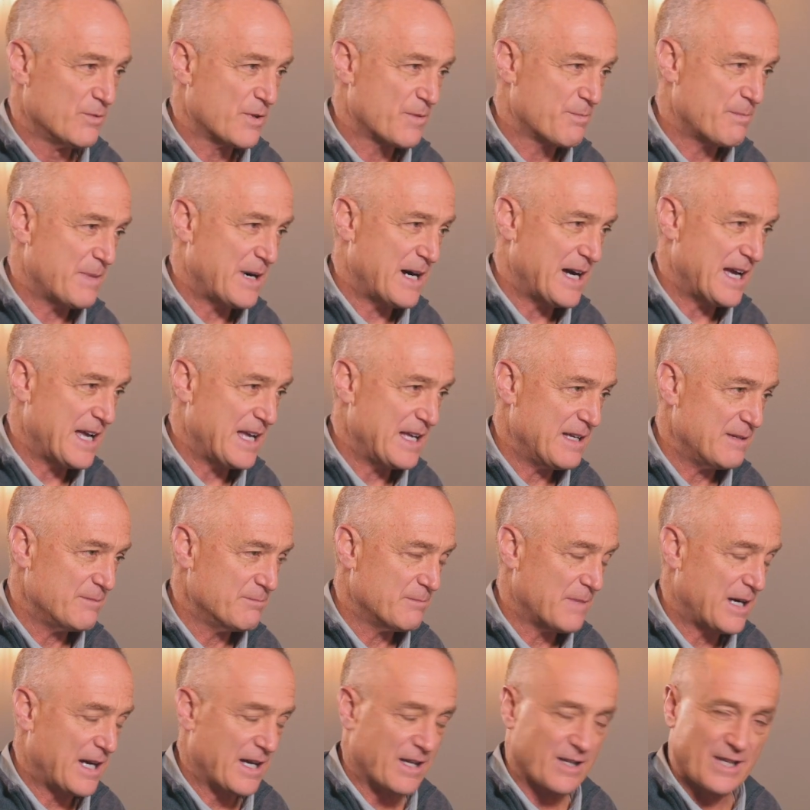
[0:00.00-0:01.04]

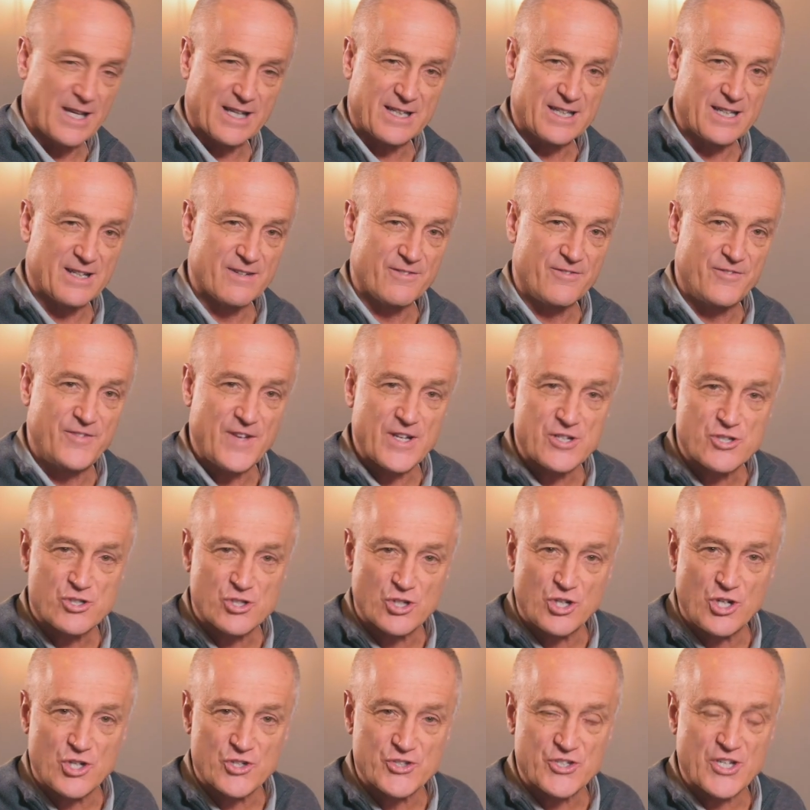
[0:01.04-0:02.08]
my elected
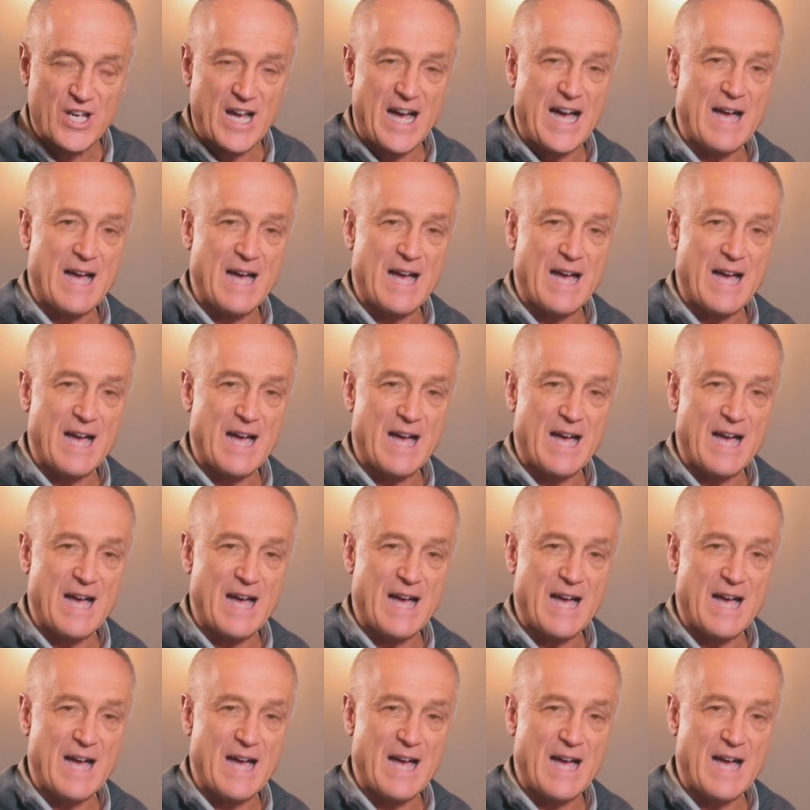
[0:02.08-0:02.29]
officials,